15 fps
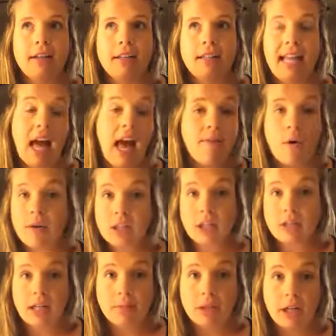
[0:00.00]
I've always looked up to
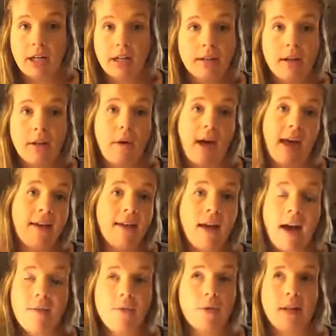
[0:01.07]
her. Okay.
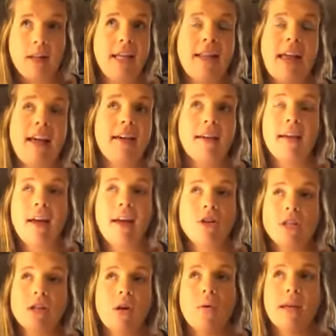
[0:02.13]
I just
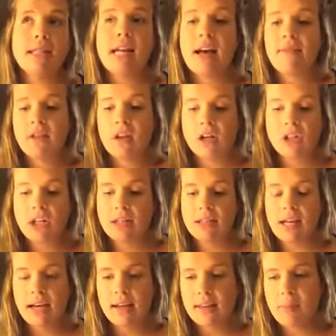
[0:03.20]
always have thought she's
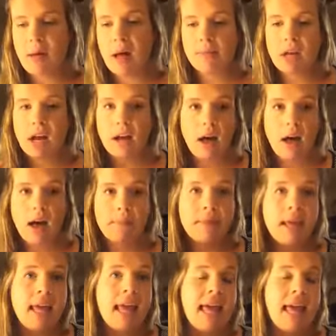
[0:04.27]
like the bomb.com
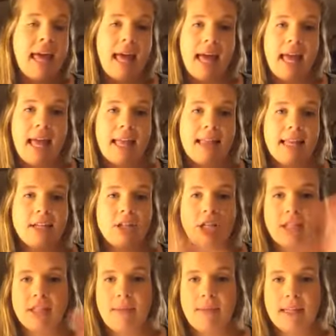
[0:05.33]
and that
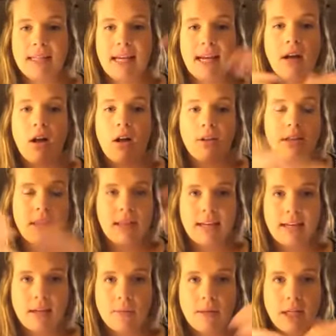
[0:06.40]
she's amazing at all the things
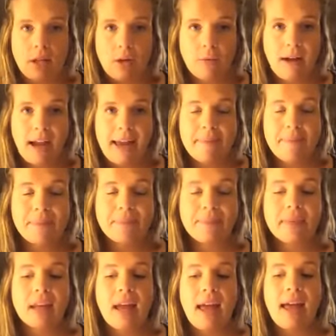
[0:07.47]
that we do. Right.
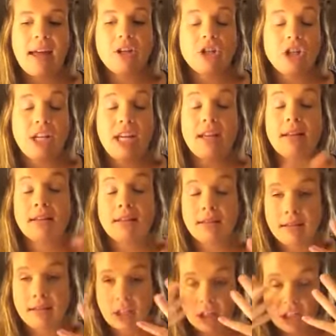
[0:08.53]
And she
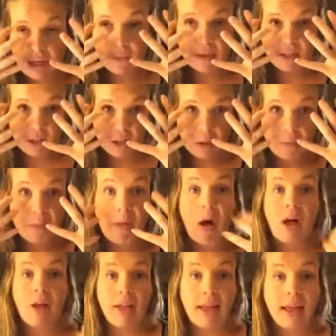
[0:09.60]
legit was
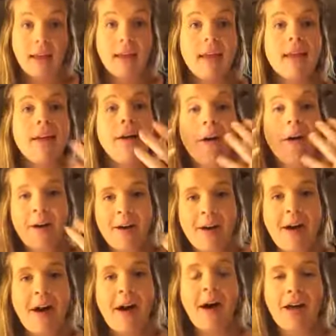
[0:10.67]
bawling
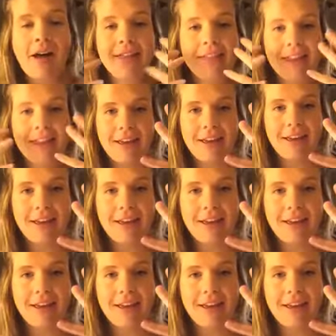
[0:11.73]
on the